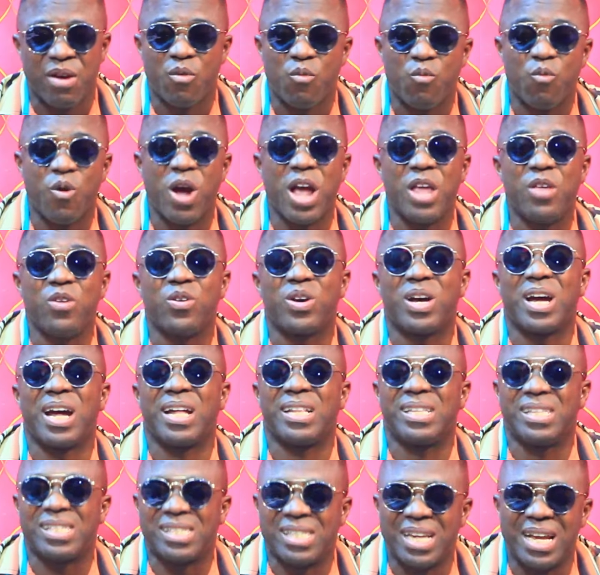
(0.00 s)
where you
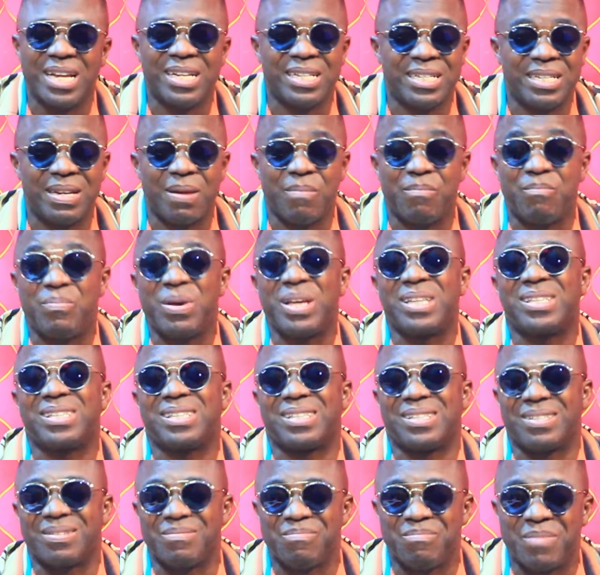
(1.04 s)
can send the
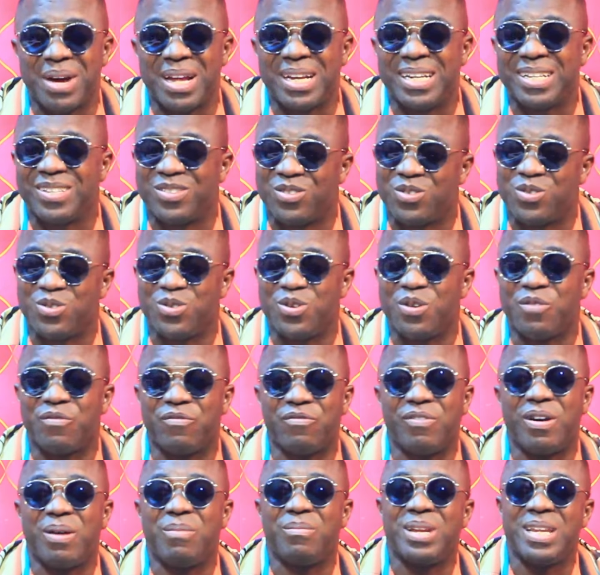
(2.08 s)
best money to your
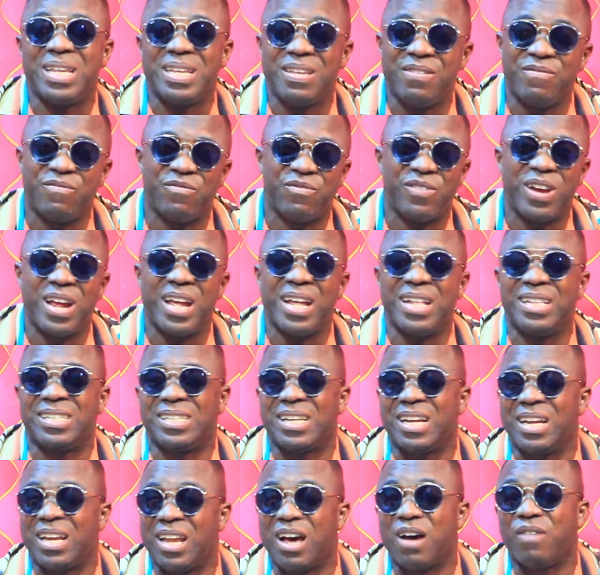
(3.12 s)
family, friends,
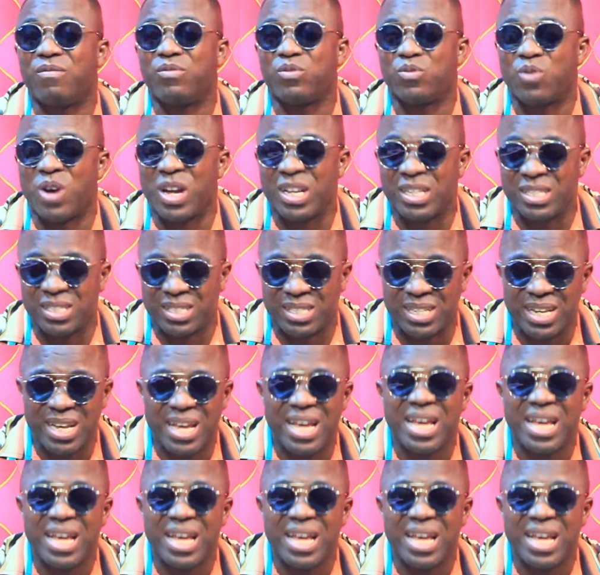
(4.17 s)
and loved ones,